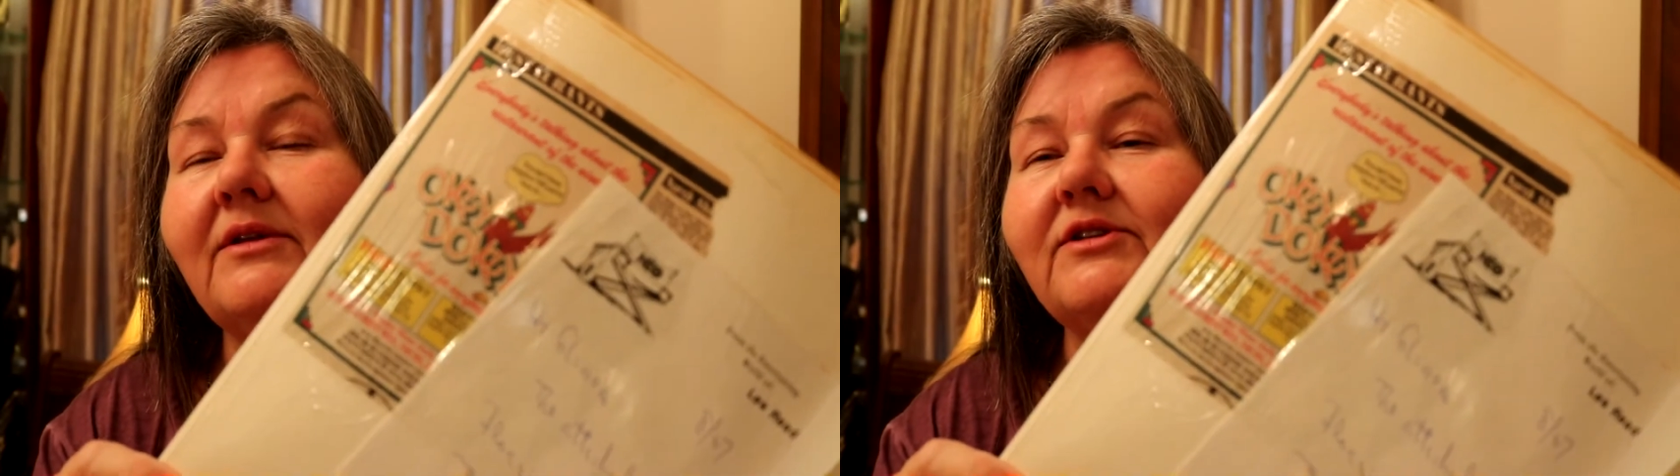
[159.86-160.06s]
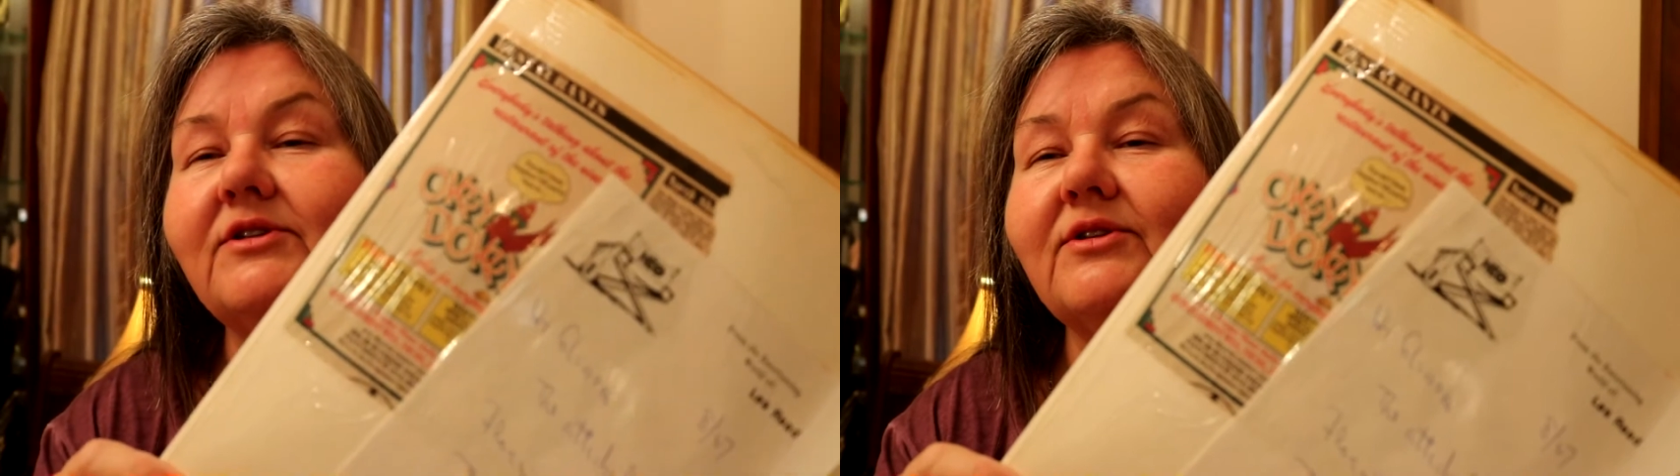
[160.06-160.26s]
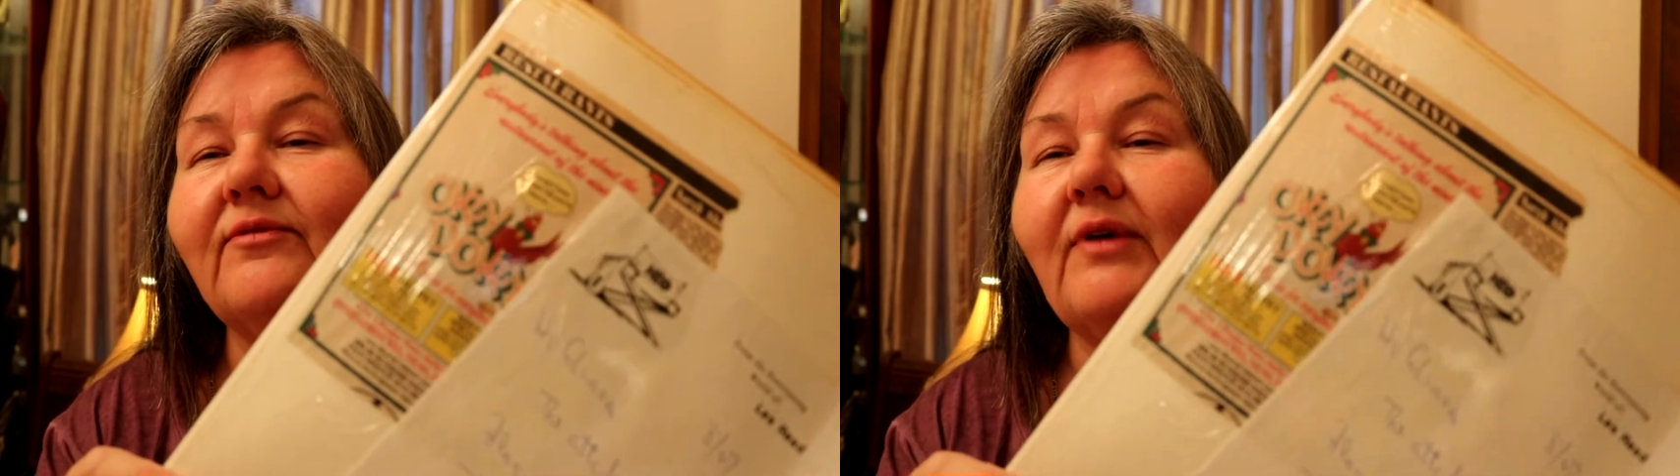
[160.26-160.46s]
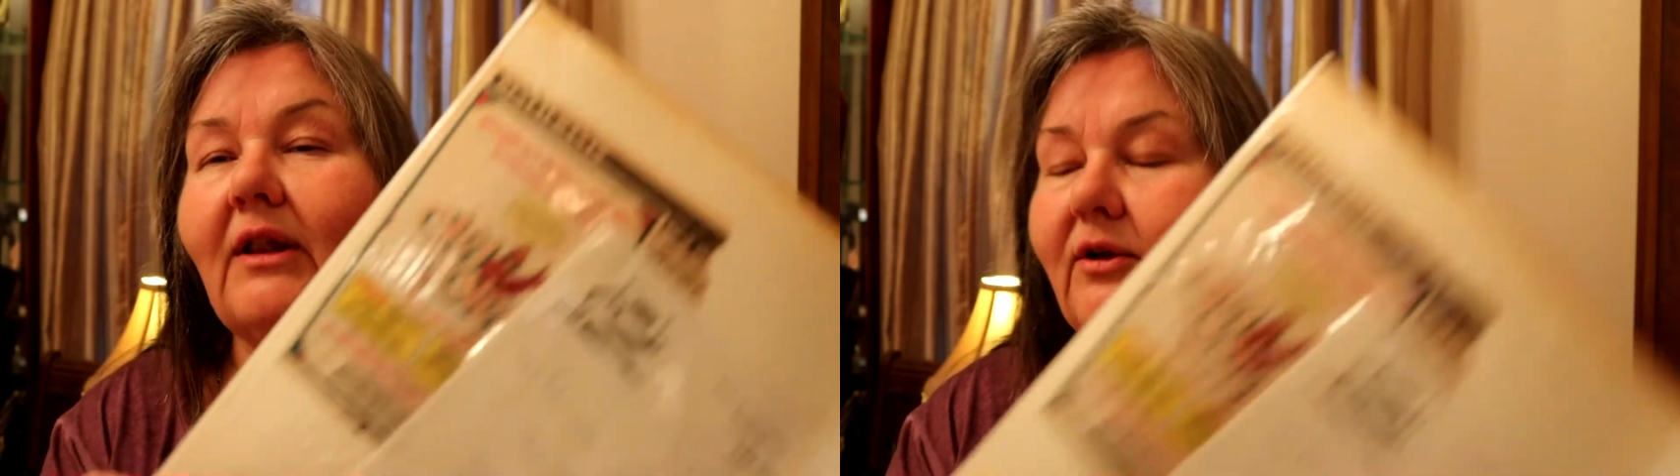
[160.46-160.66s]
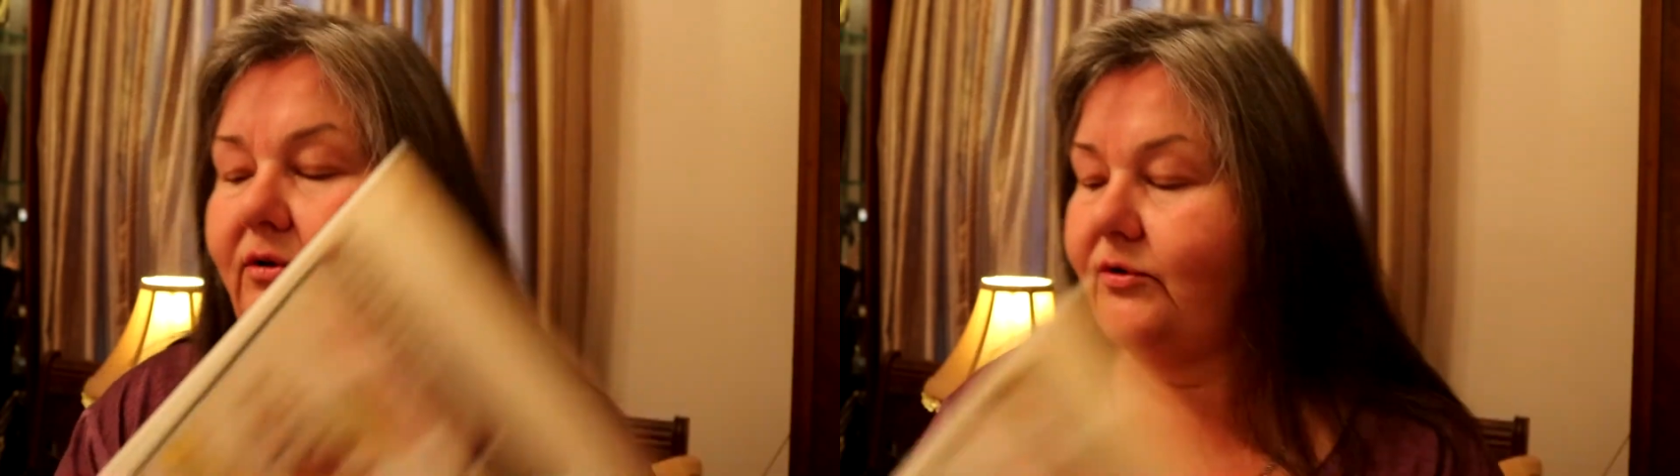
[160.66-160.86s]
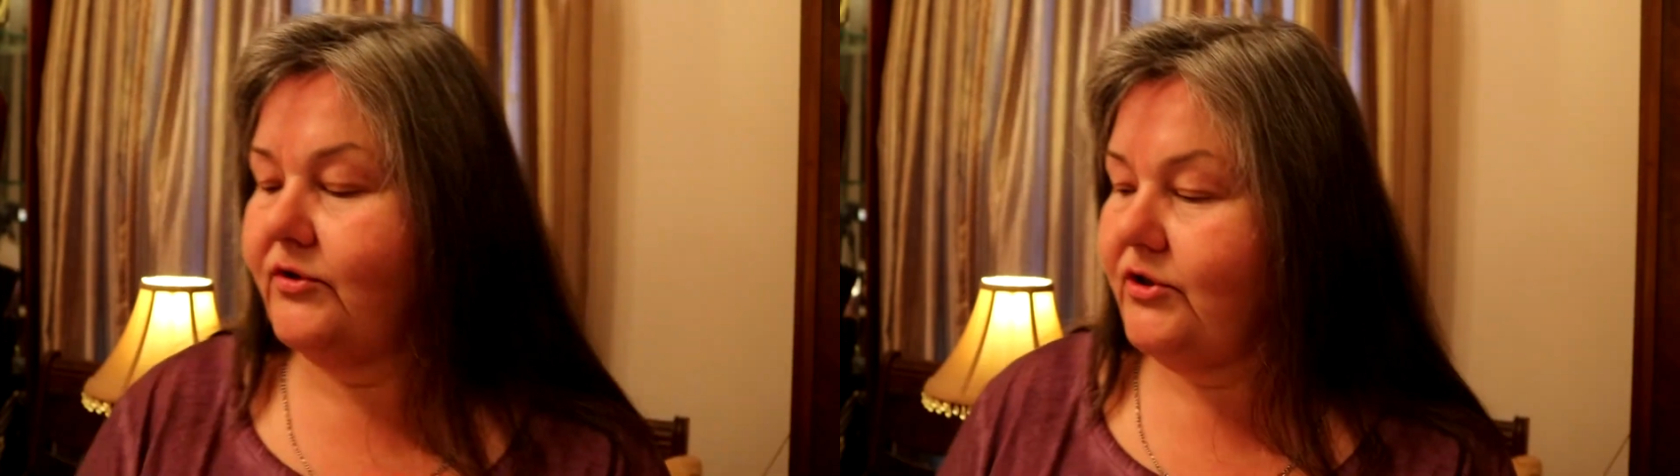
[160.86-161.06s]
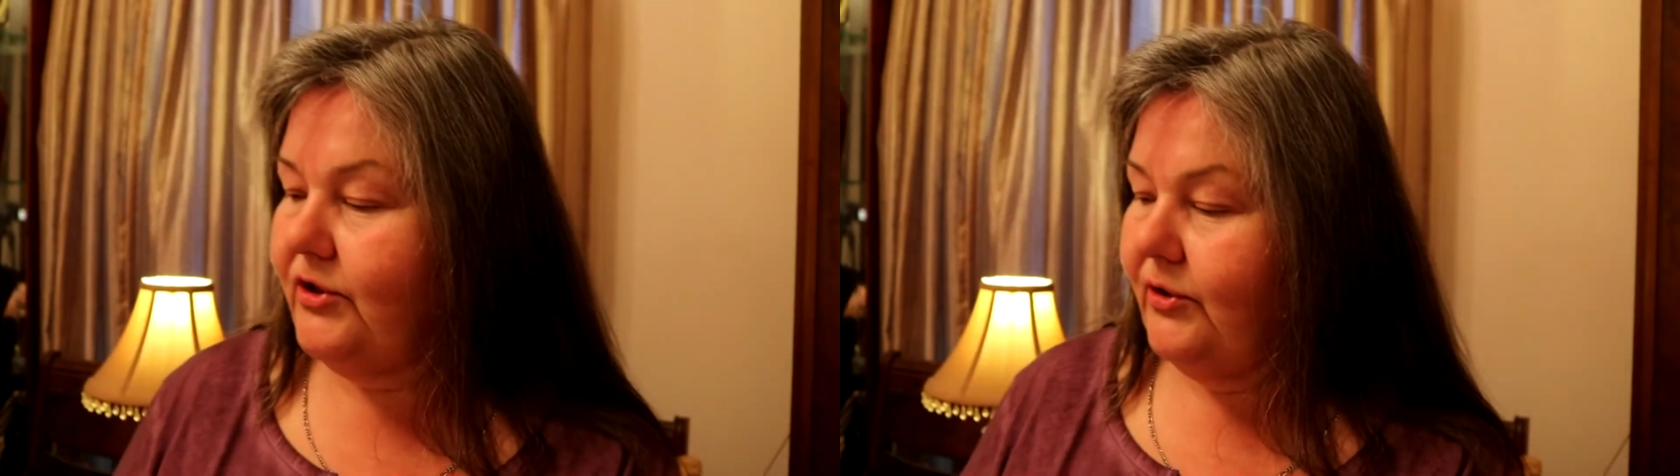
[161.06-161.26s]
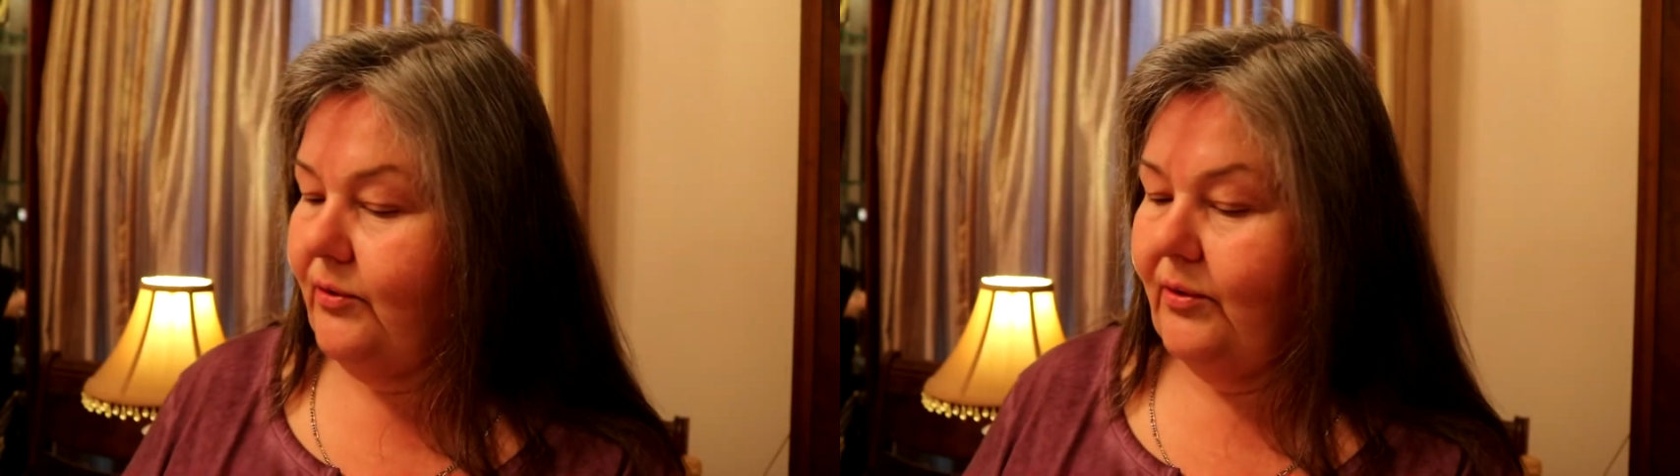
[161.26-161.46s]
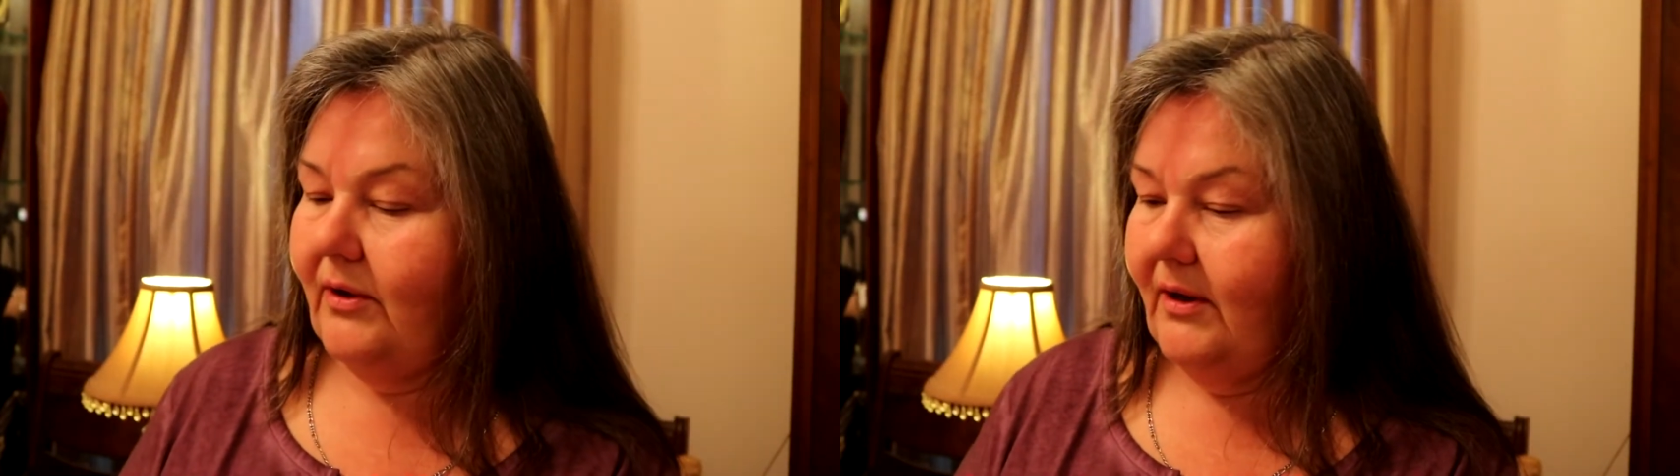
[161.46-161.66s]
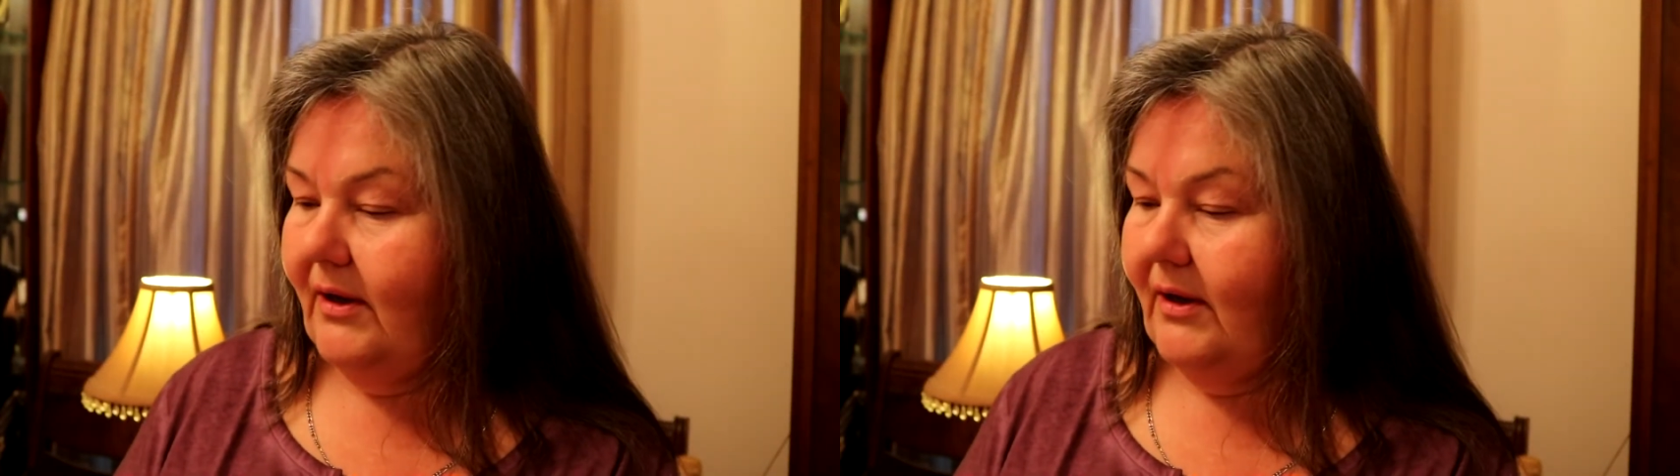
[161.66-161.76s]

This is the fellow who used to do